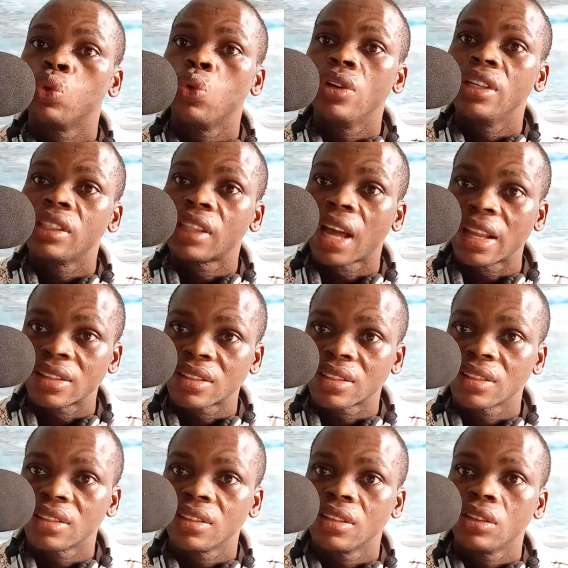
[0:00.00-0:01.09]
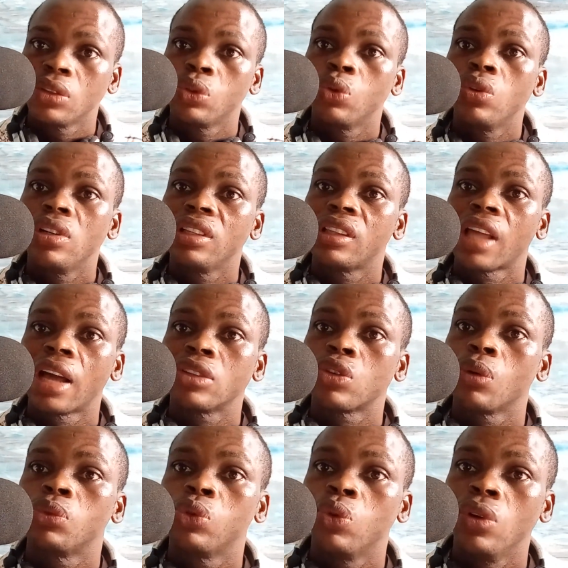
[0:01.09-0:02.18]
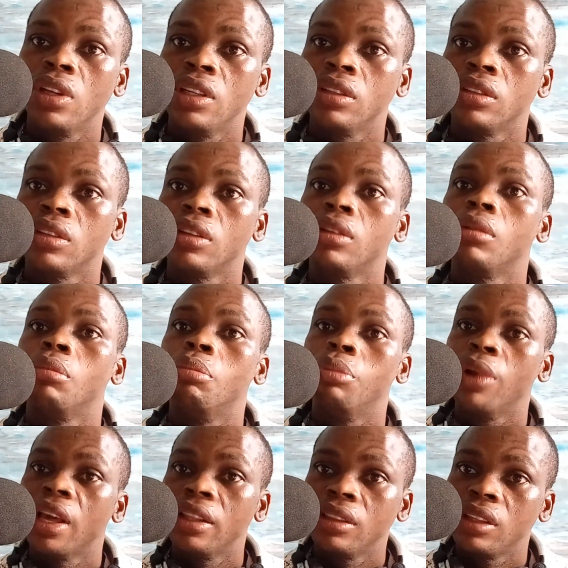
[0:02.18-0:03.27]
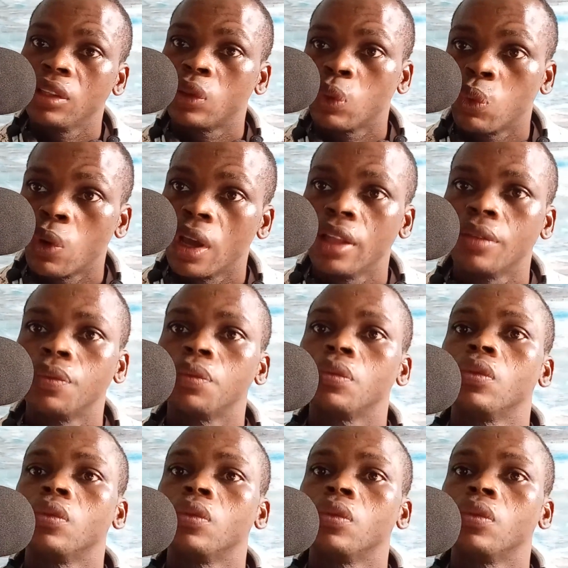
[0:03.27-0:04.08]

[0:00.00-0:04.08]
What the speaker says: 2 liters of toluene. Blend it well.